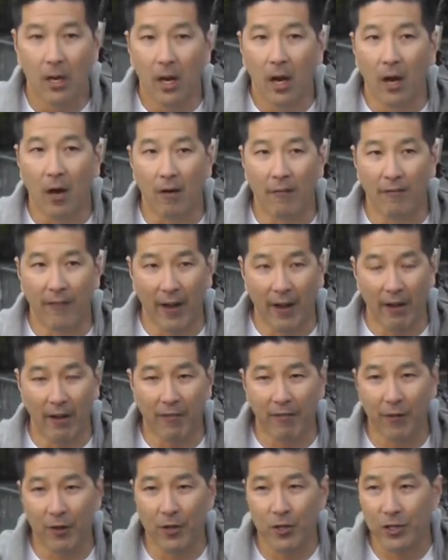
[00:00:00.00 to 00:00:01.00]
Her very
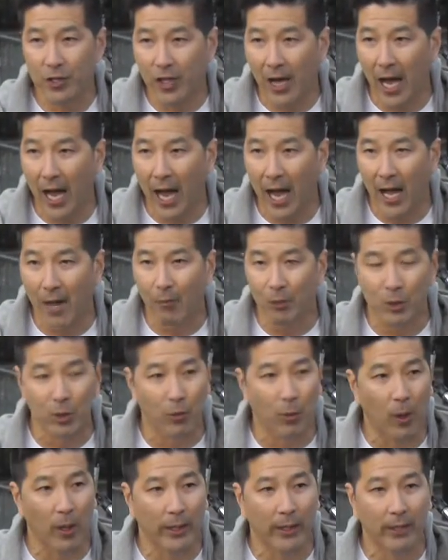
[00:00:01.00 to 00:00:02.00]
first job was
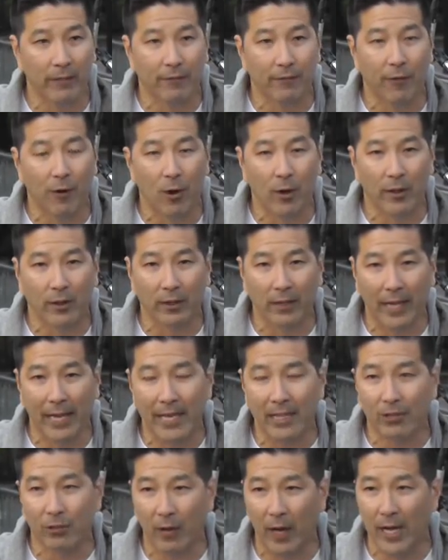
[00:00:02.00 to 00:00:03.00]
working for the
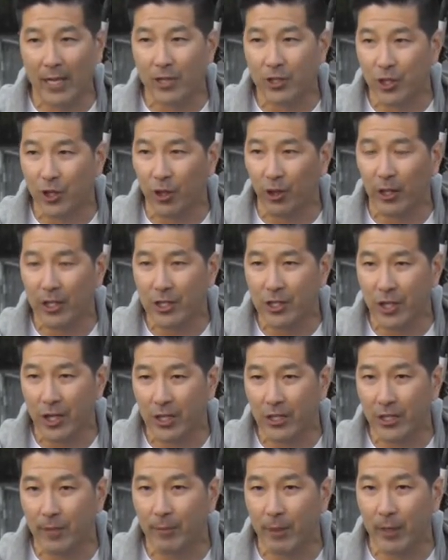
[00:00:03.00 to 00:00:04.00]
late, great Shirley
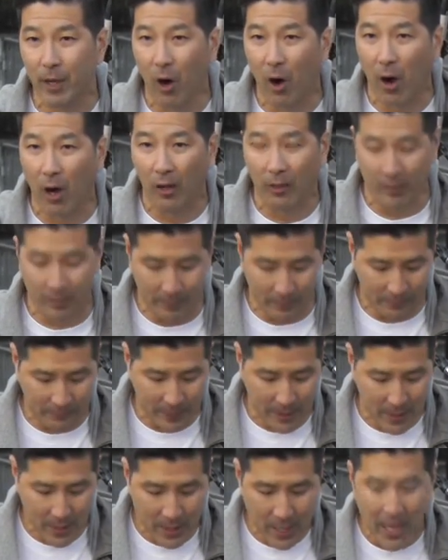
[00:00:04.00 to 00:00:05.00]
Chisholm in Harlem
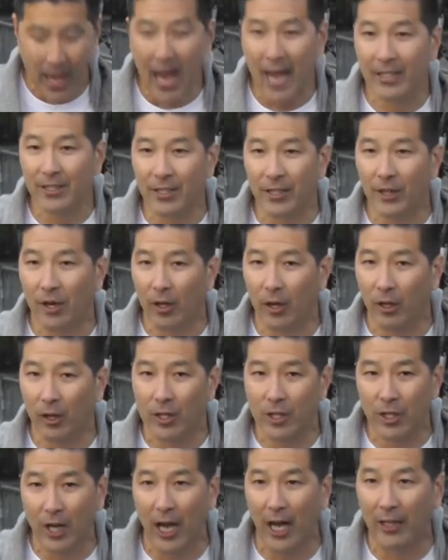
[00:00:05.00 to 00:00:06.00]
as an
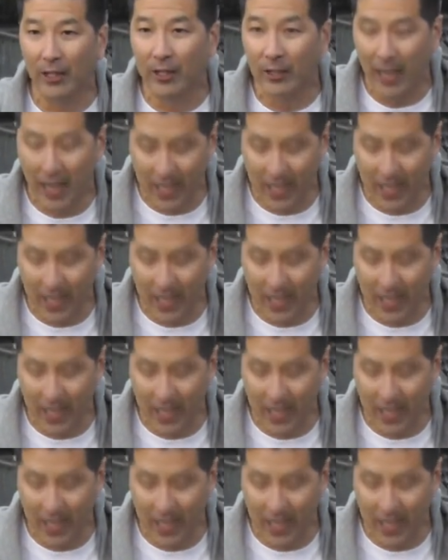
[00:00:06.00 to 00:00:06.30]
early childhood